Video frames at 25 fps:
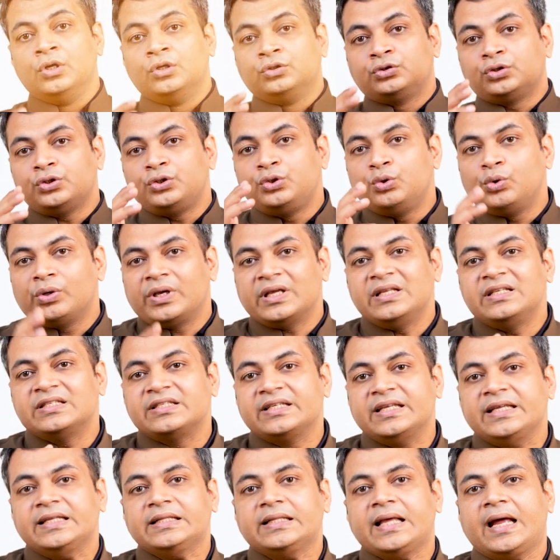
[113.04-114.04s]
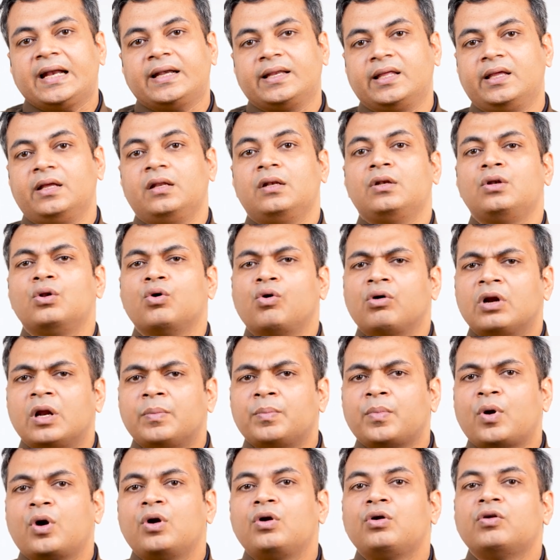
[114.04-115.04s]
So you can say that a lower
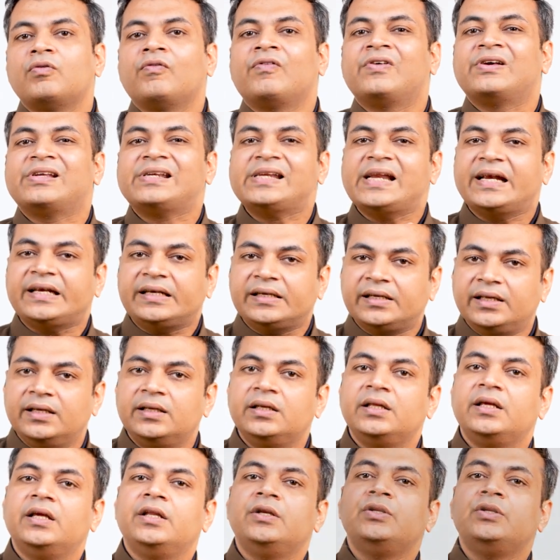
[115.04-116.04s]
amount of creatinine